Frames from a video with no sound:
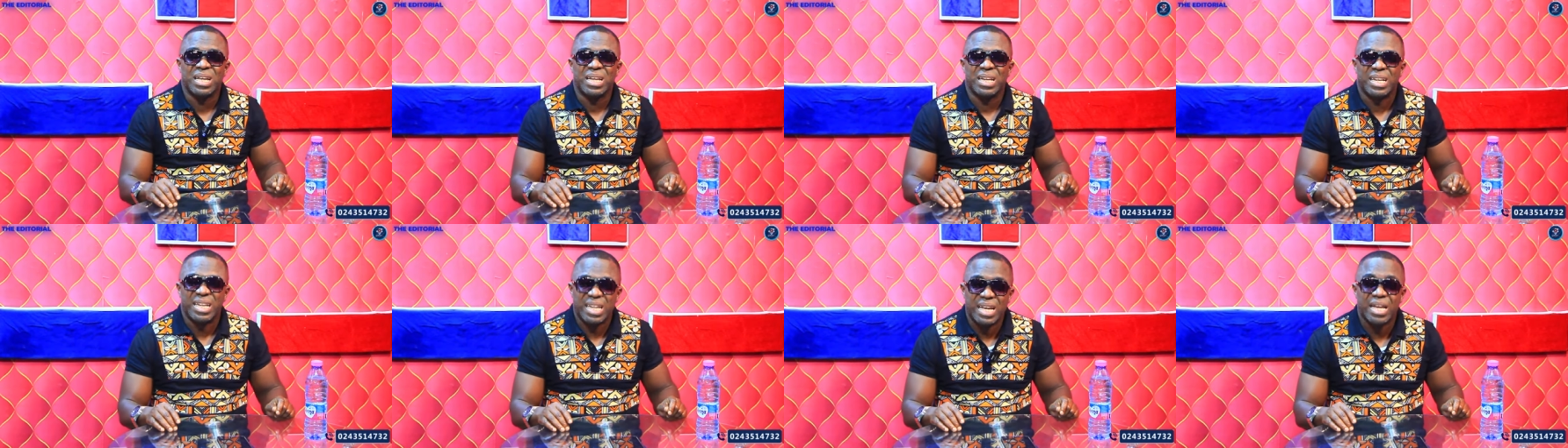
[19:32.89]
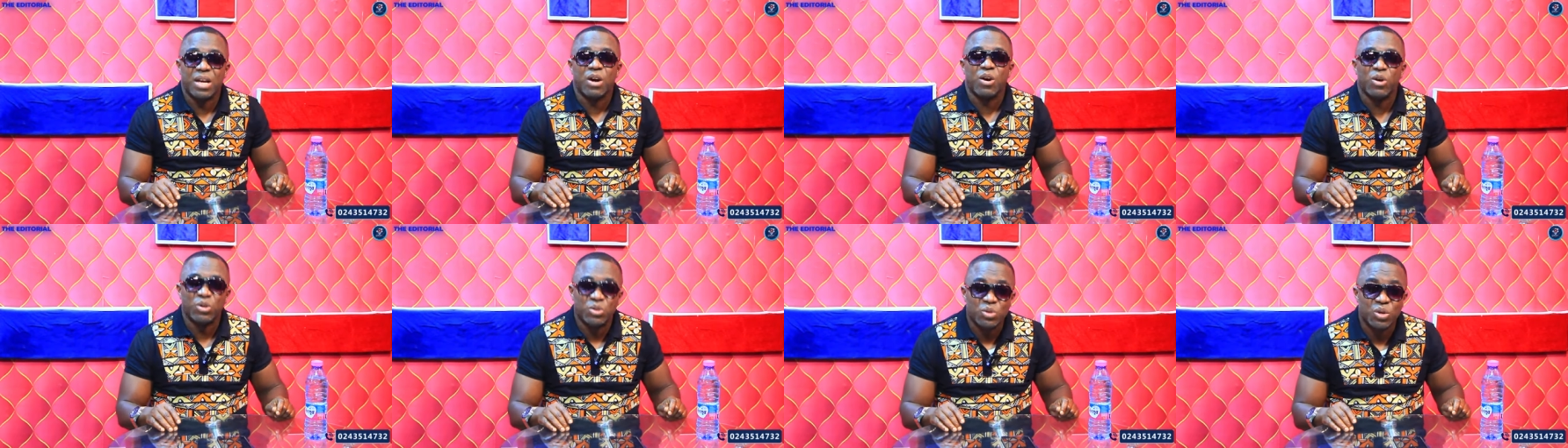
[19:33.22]
they
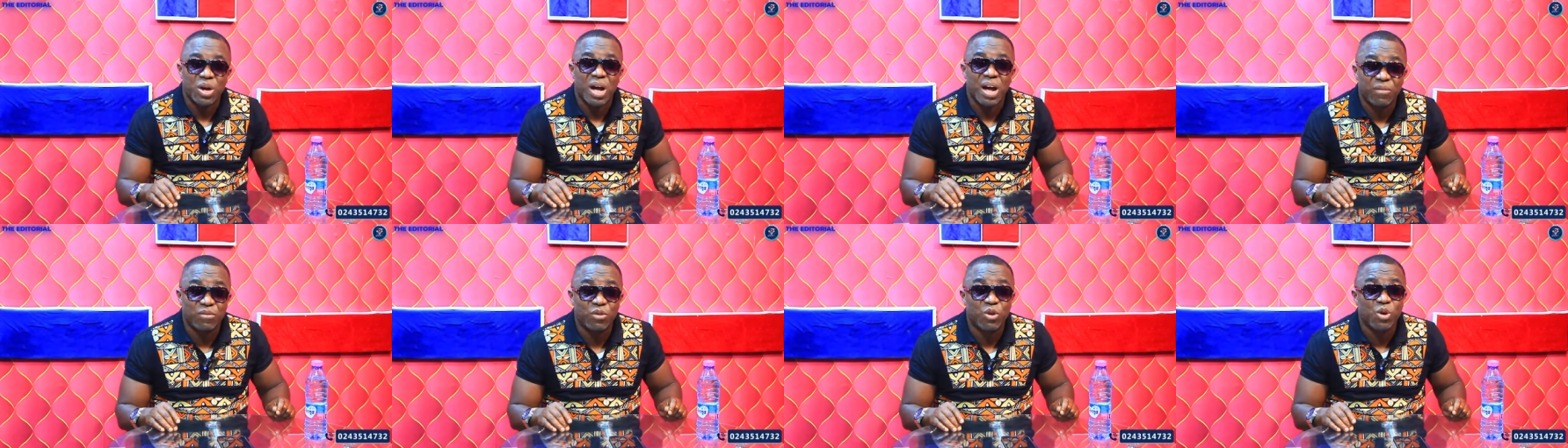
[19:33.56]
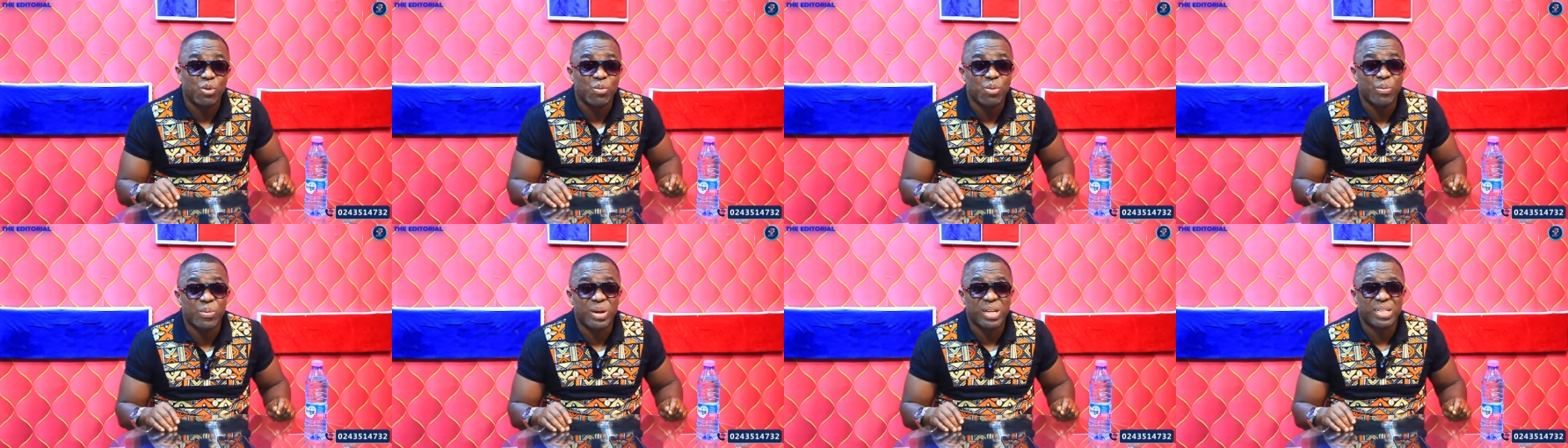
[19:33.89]
also have
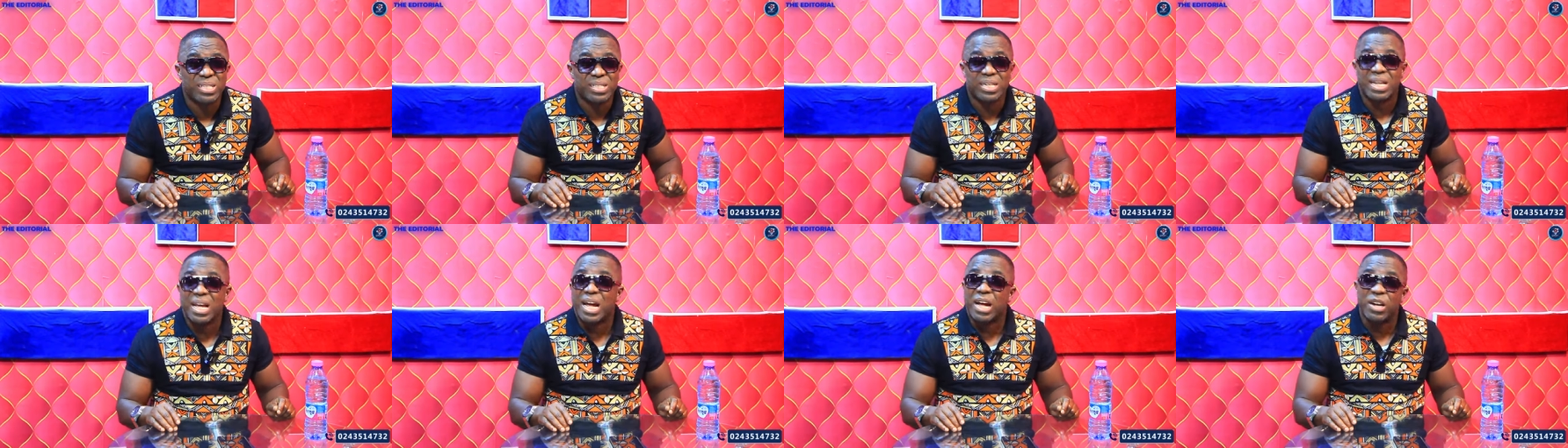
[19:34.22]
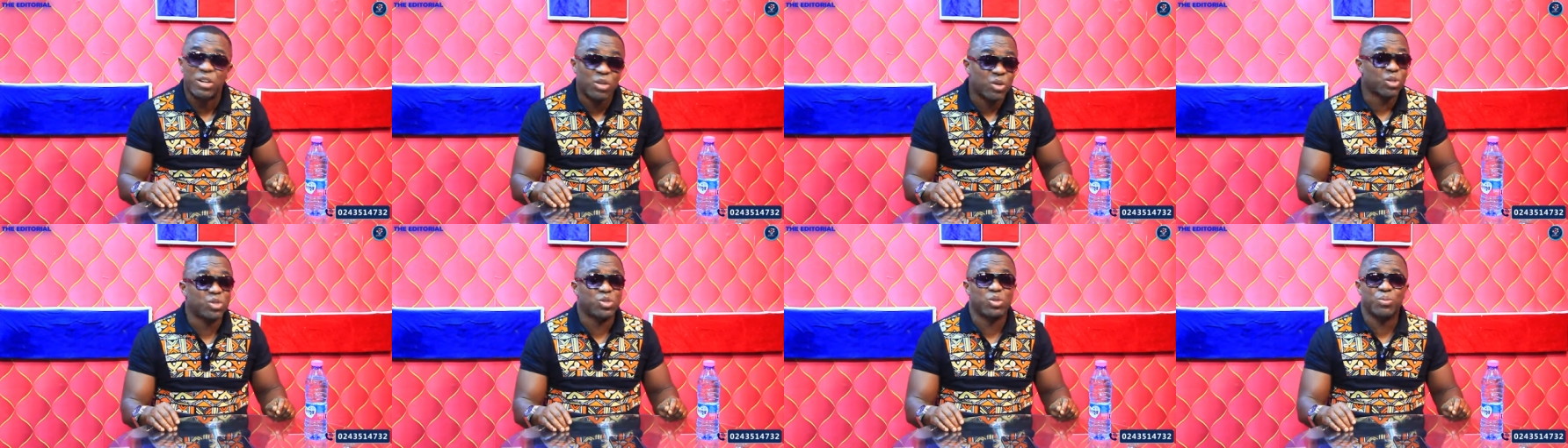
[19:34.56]
low moments. They are
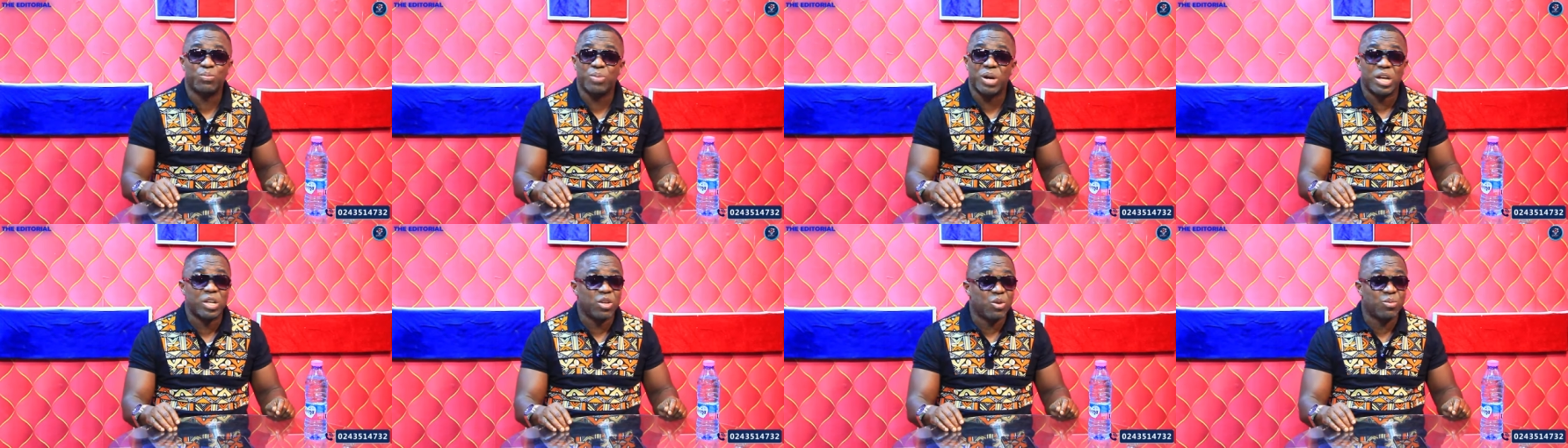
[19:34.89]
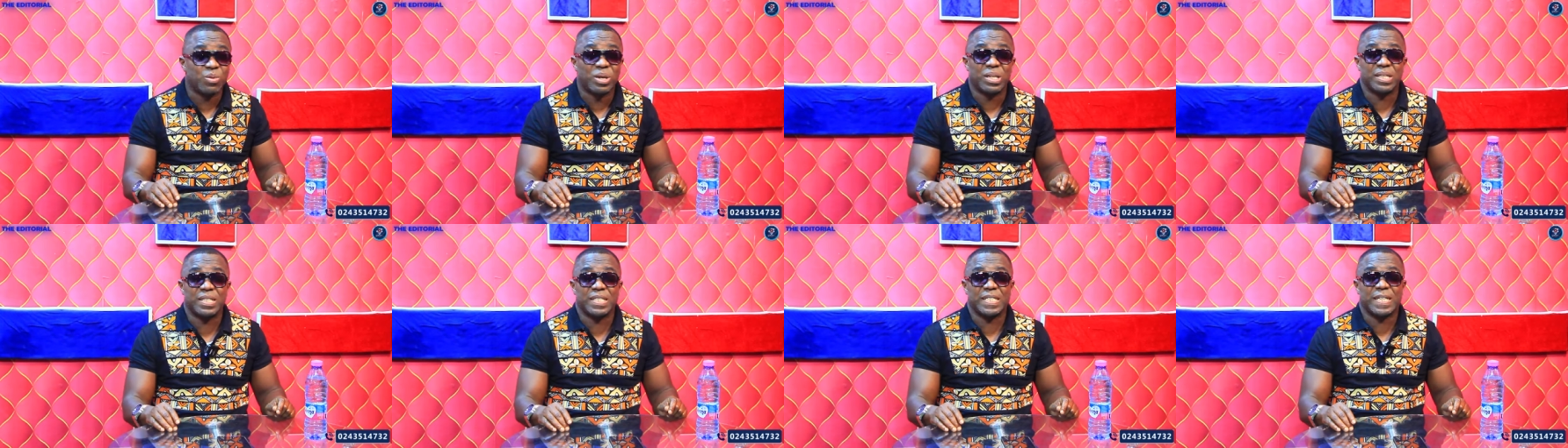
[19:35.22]
not
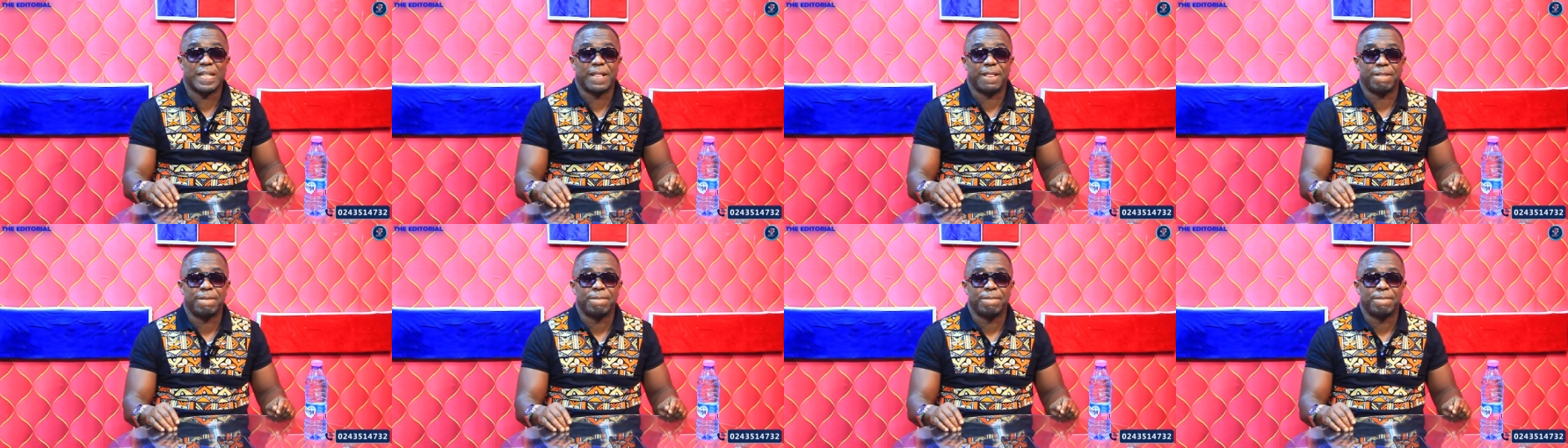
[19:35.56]
superhumans.